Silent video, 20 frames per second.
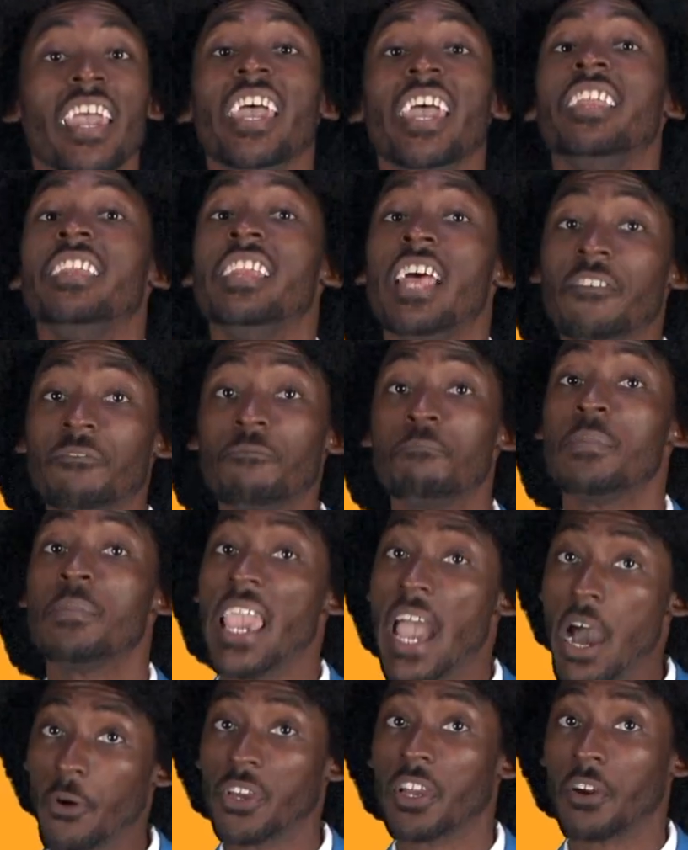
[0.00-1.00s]
Enough
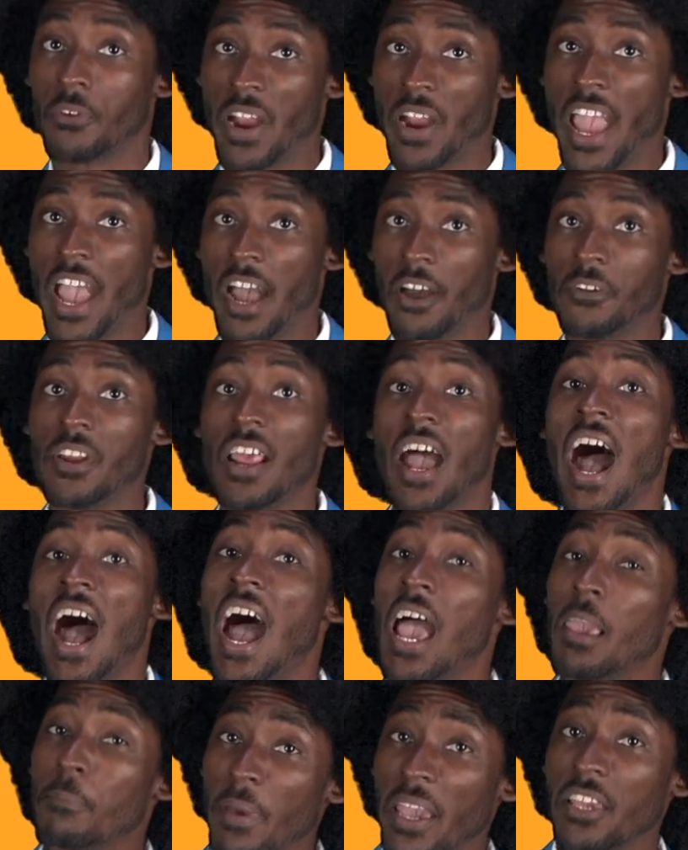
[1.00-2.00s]
meowing around.
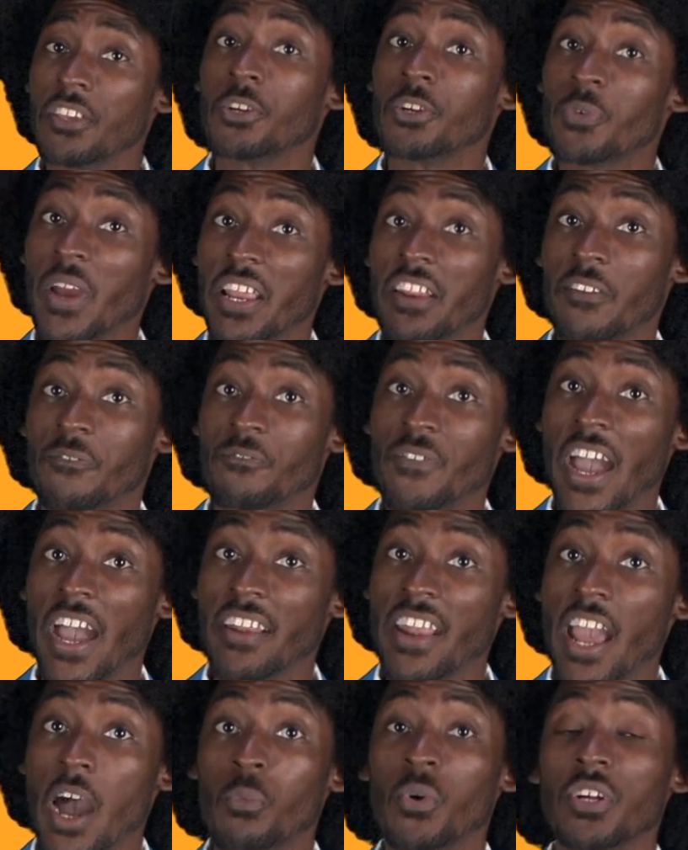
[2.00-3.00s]
I bet you're ready to
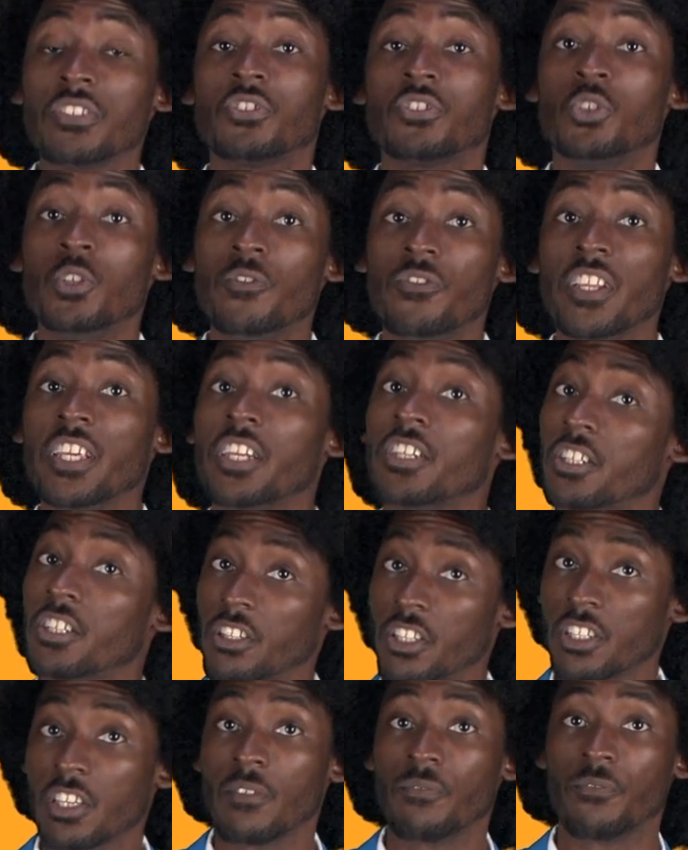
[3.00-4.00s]
find out what souvenir you're
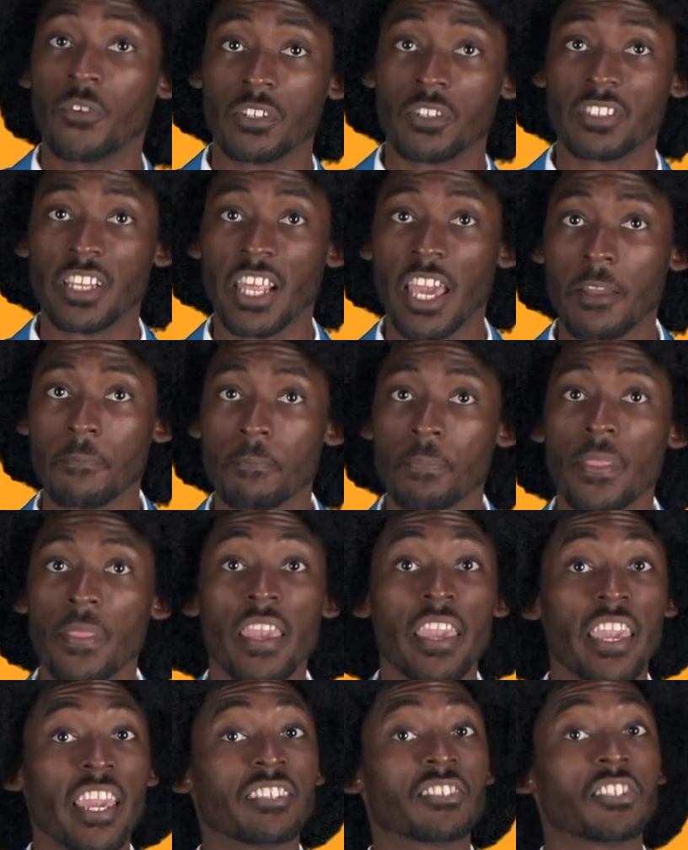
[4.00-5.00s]
looking for today.
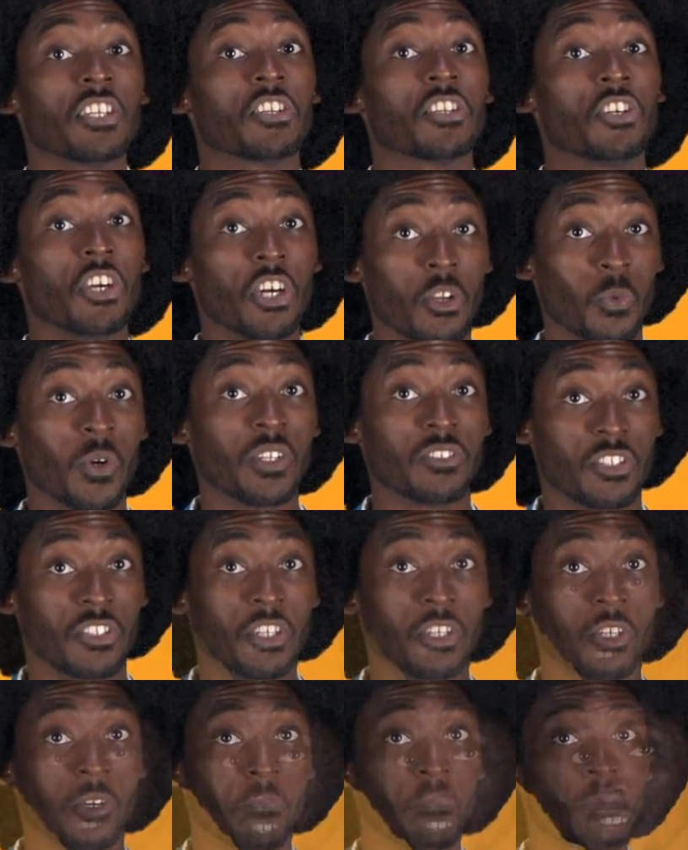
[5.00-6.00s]
It's a good one
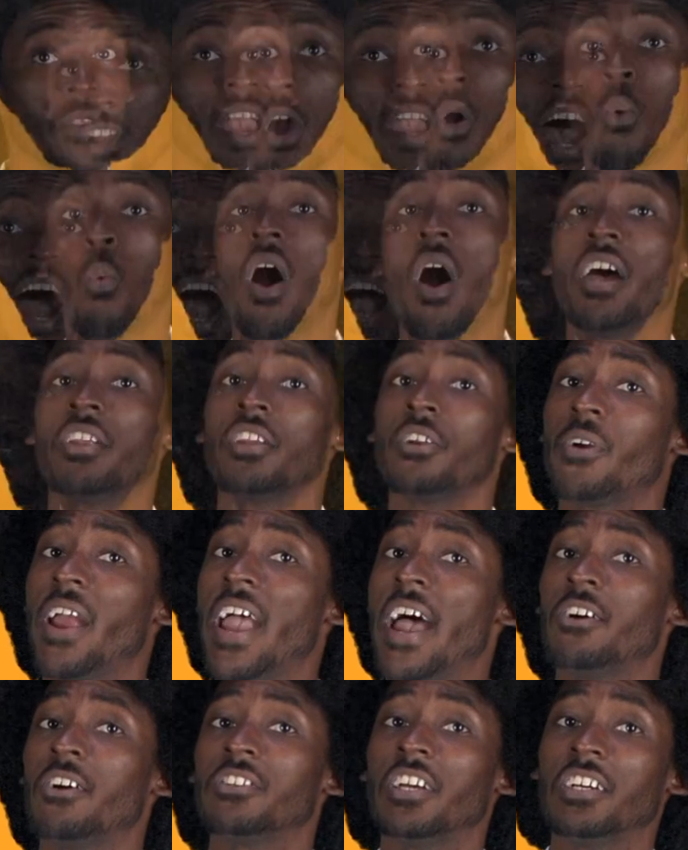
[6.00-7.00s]
too. Wander
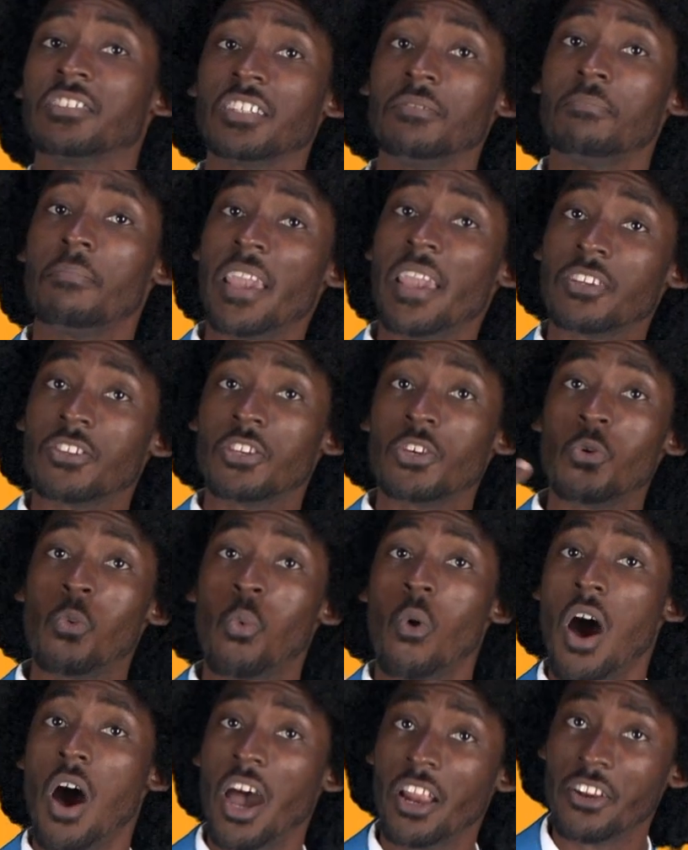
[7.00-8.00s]
around doesn't make you
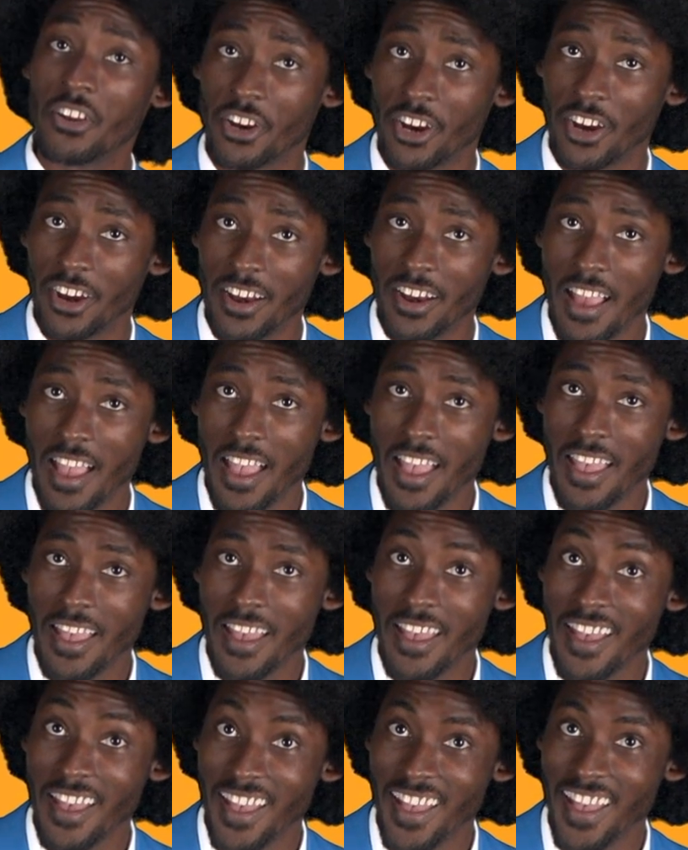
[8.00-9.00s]
wander
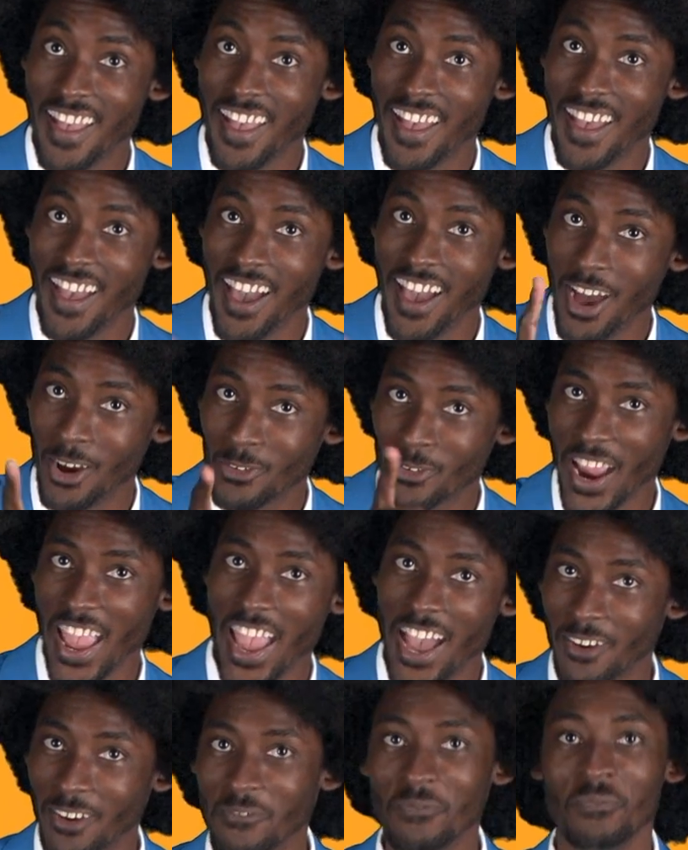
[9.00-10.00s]

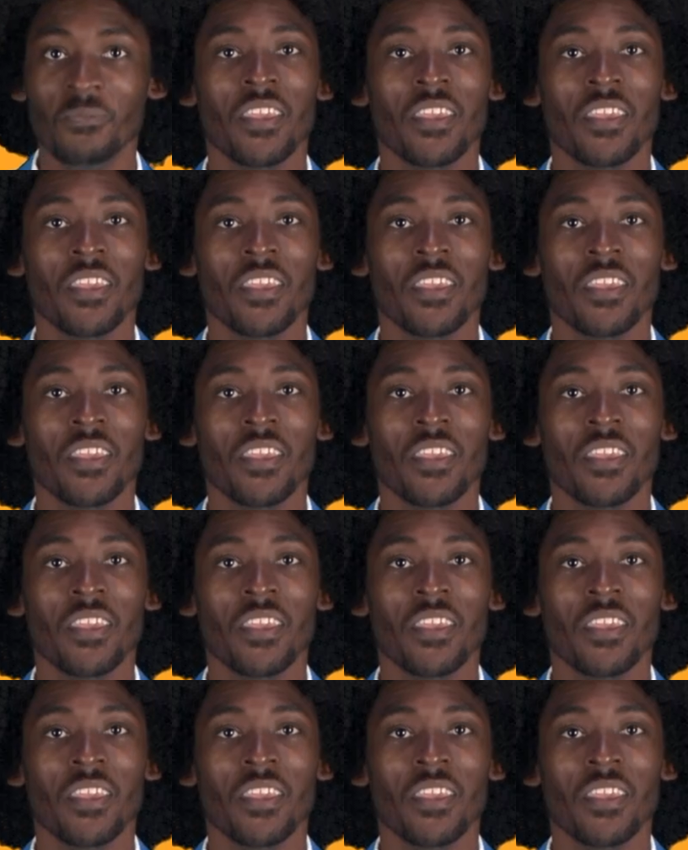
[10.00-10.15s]
around.